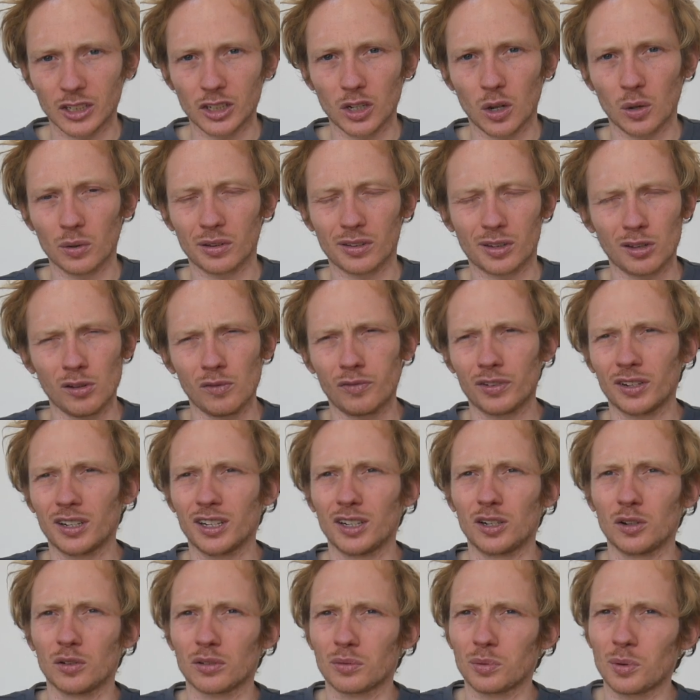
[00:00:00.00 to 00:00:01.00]
Silver
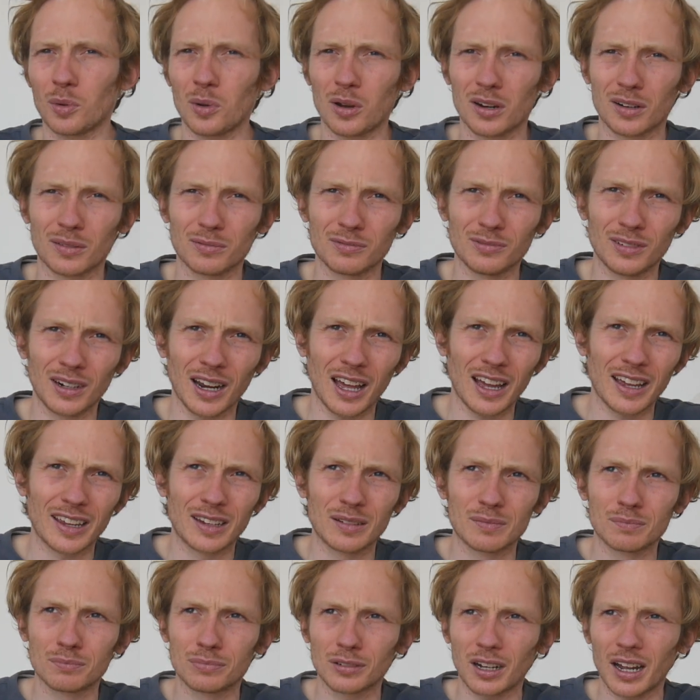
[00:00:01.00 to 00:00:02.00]
needles, we want
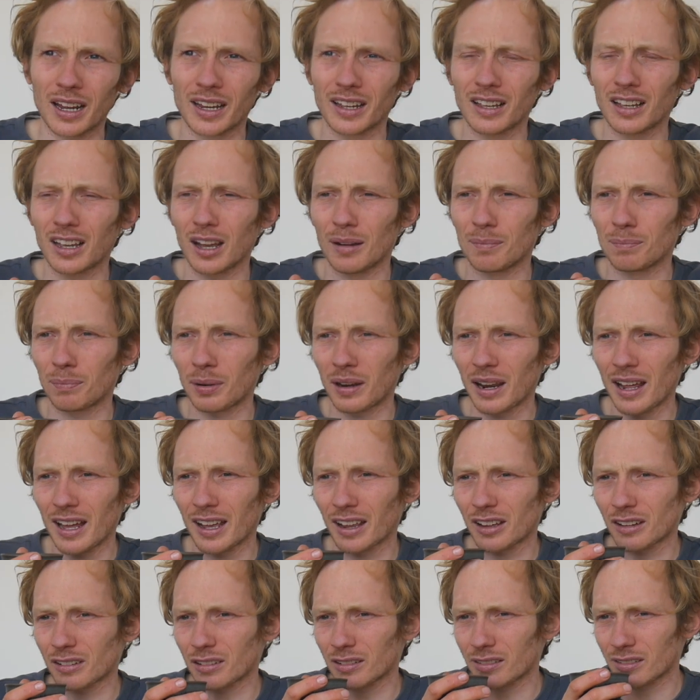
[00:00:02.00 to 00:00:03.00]
light, bright,
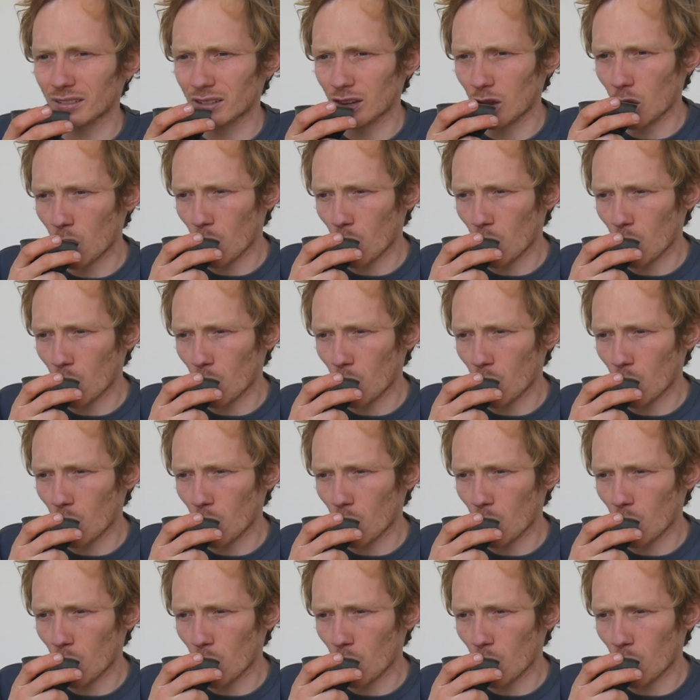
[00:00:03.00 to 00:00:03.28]
complex.